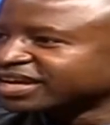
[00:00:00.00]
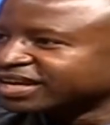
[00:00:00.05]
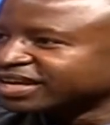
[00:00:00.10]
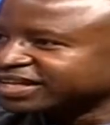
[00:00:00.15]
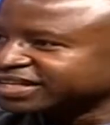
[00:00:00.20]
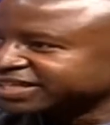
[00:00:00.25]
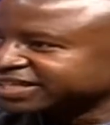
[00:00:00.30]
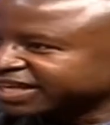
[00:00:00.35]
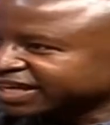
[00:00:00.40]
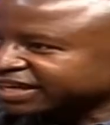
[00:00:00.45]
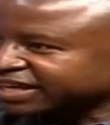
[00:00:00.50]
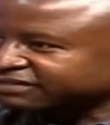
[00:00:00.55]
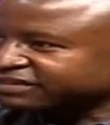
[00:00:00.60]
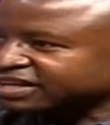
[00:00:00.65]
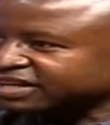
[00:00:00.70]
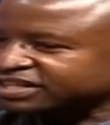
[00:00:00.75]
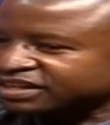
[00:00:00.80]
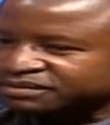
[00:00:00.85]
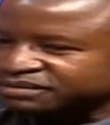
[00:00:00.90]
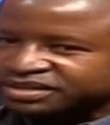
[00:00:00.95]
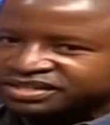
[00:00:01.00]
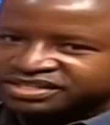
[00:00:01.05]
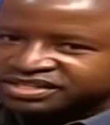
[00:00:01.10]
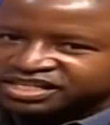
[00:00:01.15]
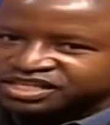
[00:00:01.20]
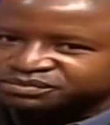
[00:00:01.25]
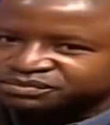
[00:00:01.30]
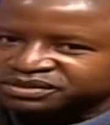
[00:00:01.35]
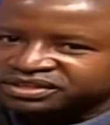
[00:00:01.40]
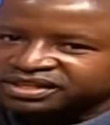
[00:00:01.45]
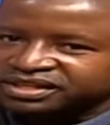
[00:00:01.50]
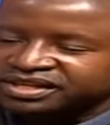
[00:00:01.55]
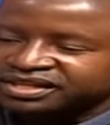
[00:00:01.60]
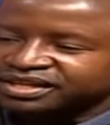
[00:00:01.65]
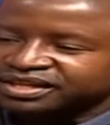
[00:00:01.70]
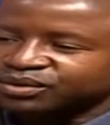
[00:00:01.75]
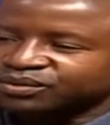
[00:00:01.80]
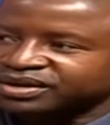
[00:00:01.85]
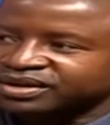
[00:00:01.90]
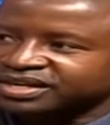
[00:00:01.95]
take a vitamin C, especially
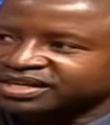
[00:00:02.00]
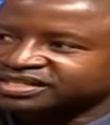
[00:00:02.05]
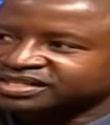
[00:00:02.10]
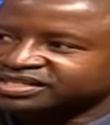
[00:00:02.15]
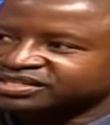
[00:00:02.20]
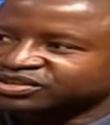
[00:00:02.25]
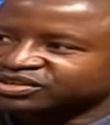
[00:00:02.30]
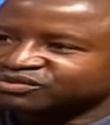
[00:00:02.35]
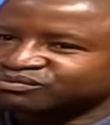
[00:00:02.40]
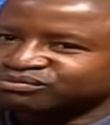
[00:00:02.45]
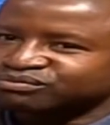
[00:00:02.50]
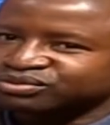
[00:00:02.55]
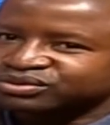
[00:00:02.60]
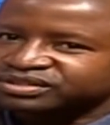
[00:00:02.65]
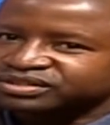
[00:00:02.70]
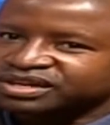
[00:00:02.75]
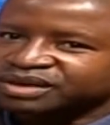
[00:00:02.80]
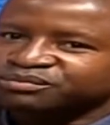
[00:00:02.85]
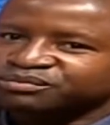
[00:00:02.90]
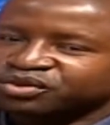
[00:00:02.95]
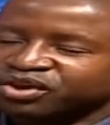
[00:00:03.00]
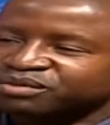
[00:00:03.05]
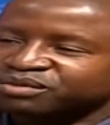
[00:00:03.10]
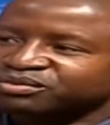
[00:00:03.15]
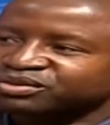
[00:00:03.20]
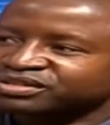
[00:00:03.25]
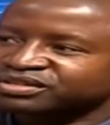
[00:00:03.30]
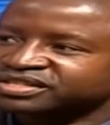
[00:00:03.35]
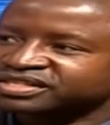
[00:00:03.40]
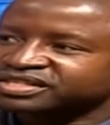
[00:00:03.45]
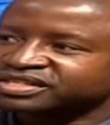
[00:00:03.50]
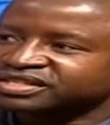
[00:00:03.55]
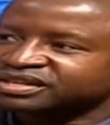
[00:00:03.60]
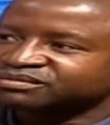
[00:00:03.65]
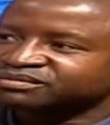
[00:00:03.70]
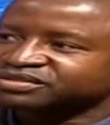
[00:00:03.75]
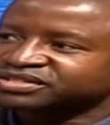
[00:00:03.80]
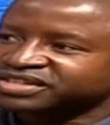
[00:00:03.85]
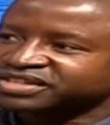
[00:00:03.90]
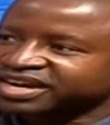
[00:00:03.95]
the winter season, boost up your immune
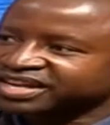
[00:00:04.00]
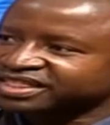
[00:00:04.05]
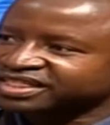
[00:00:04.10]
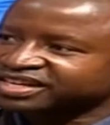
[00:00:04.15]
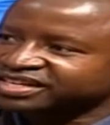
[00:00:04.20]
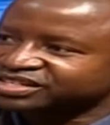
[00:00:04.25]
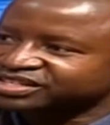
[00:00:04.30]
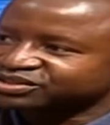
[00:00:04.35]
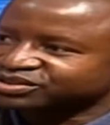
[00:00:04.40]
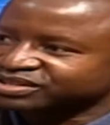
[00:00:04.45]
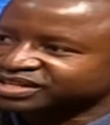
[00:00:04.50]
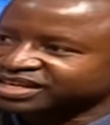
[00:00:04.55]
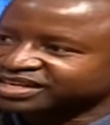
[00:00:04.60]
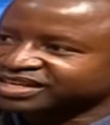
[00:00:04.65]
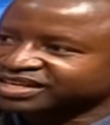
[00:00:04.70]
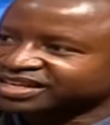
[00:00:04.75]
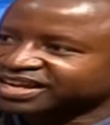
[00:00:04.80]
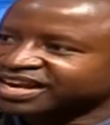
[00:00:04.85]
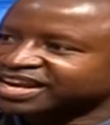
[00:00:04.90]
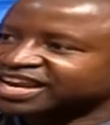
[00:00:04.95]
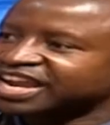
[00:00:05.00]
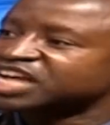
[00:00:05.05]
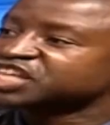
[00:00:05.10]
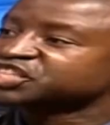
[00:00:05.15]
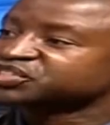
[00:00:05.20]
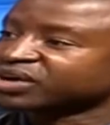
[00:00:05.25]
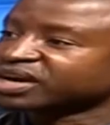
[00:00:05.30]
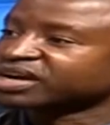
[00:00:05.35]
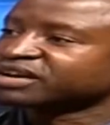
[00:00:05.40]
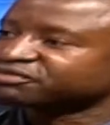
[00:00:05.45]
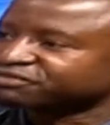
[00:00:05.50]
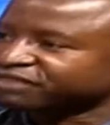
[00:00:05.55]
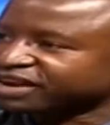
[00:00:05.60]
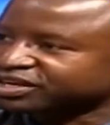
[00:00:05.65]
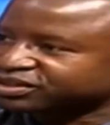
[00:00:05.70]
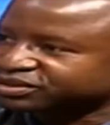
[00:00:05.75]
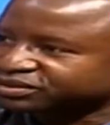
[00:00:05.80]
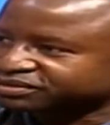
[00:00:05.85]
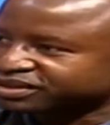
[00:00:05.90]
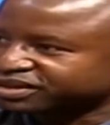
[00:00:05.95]
system, strengthen it so that it can naturally
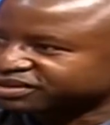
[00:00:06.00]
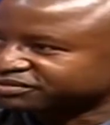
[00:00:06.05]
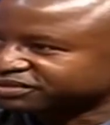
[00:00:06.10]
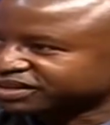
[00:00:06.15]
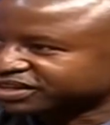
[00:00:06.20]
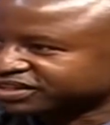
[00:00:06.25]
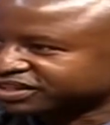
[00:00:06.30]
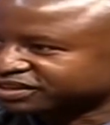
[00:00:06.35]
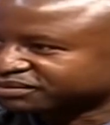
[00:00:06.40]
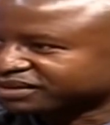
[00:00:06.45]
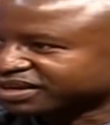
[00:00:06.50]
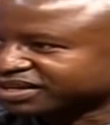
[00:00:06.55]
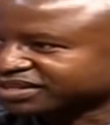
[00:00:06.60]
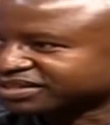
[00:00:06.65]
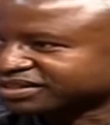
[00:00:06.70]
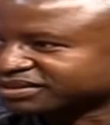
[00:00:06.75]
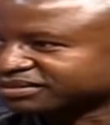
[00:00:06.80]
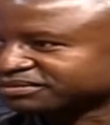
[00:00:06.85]
fight off the infection by itself.